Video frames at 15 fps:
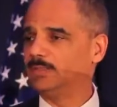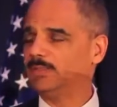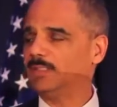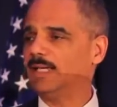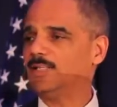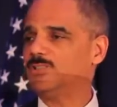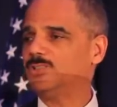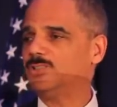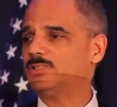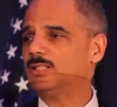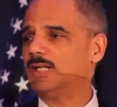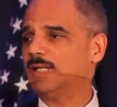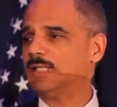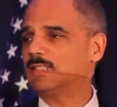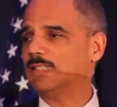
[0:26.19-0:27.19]
Last year,
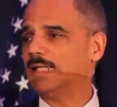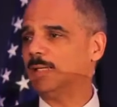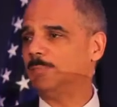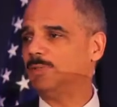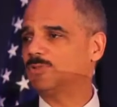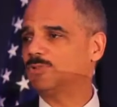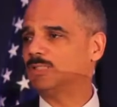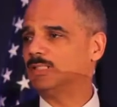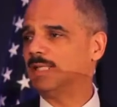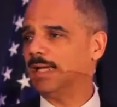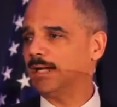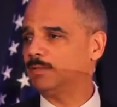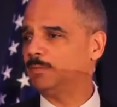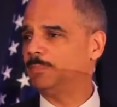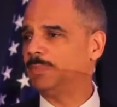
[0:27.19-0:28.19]
I established an
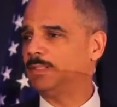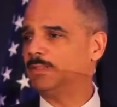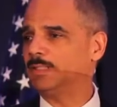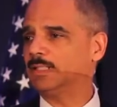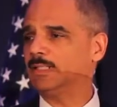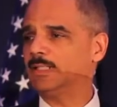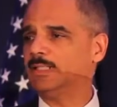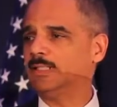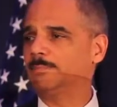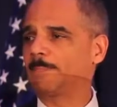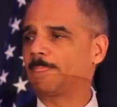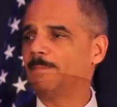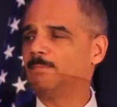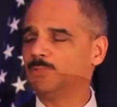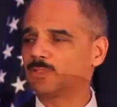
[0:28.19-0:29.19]
Arab American and
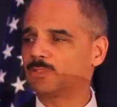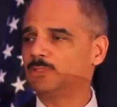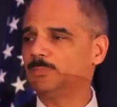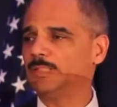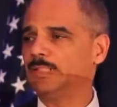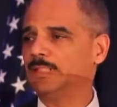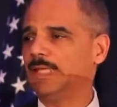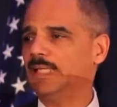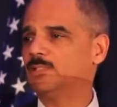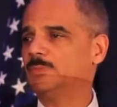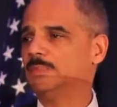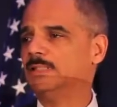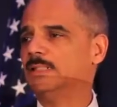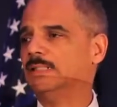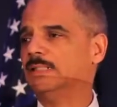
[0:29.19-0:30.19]
Muslim
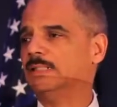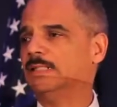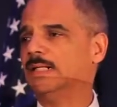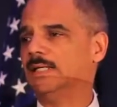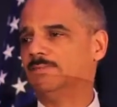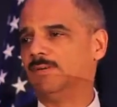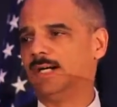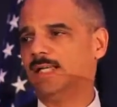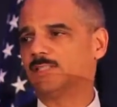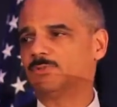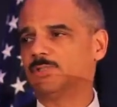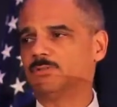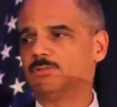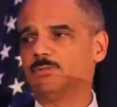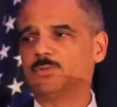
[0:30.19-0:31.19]
engagement
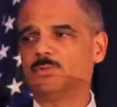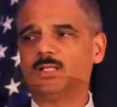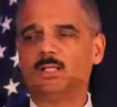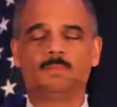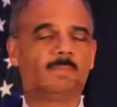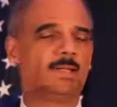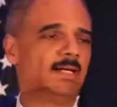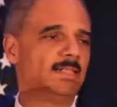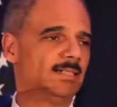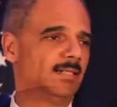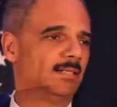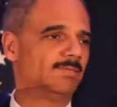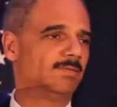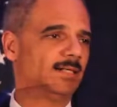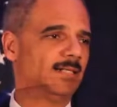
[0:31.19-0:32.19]
advisory group to help
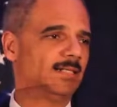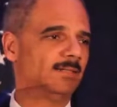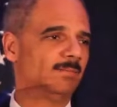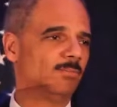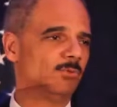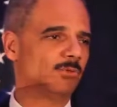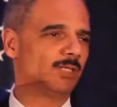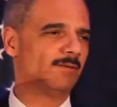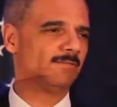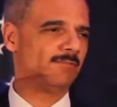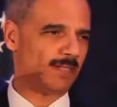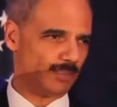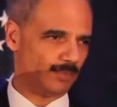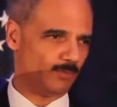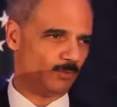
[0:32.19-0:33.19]
identify more
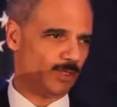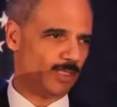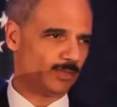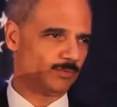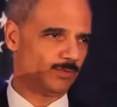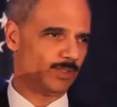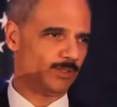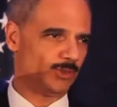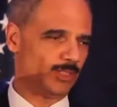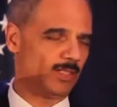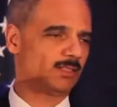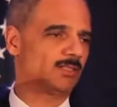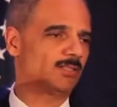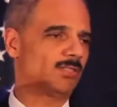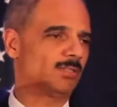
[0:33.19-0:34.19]
effective ways for the
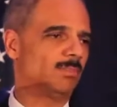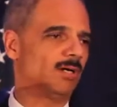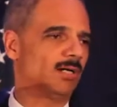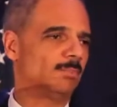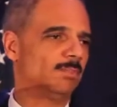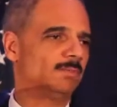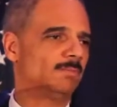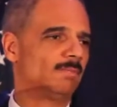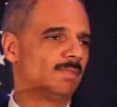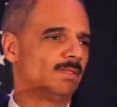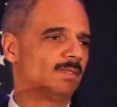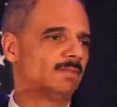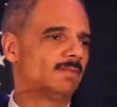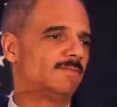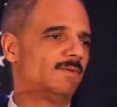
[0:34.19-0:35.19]
Justice Department
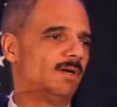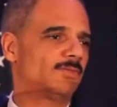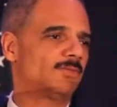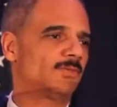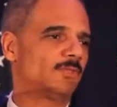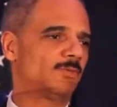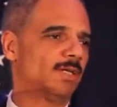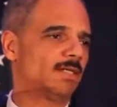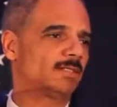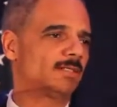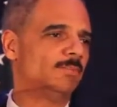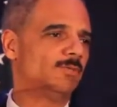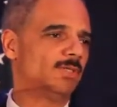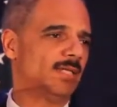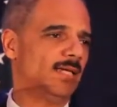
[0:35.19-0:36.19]
to foster greater
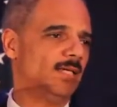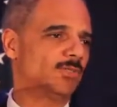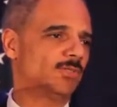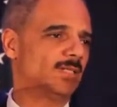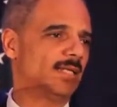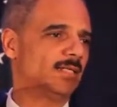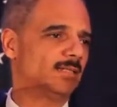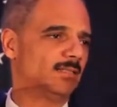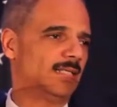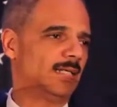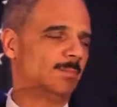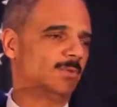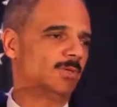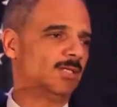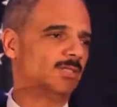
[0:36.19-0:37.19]
communication and
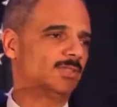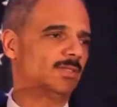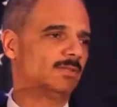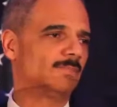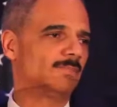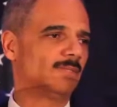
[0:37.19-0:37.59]
collaboration,